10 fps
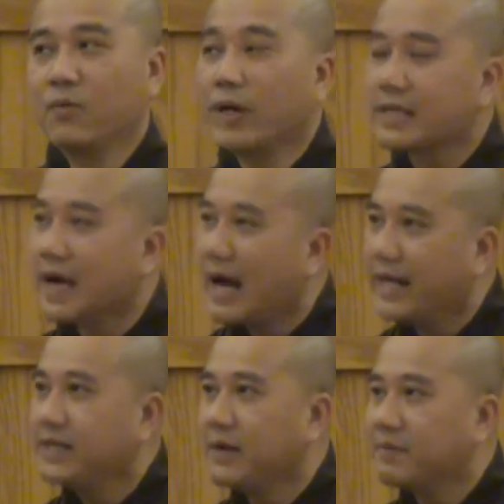What
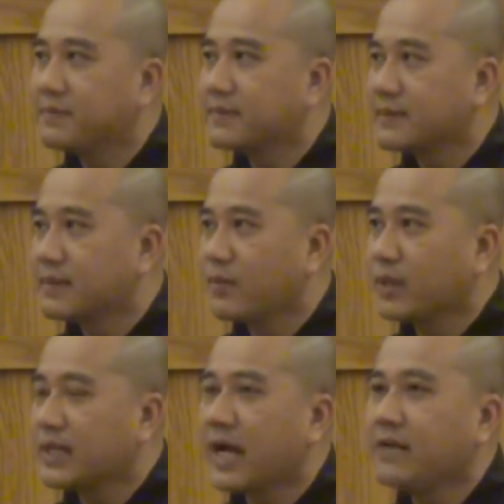kind
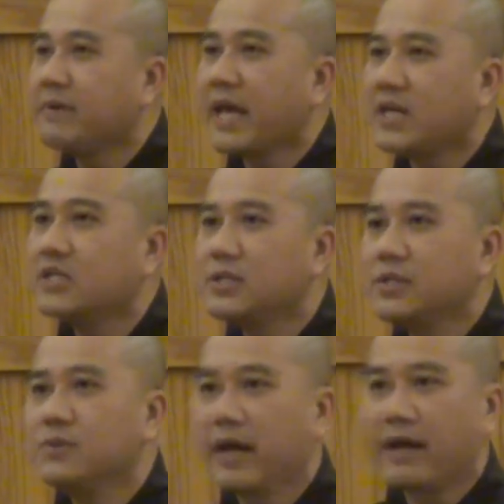of energy
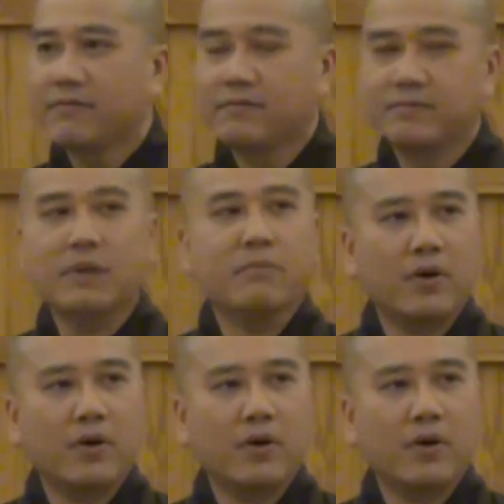you have the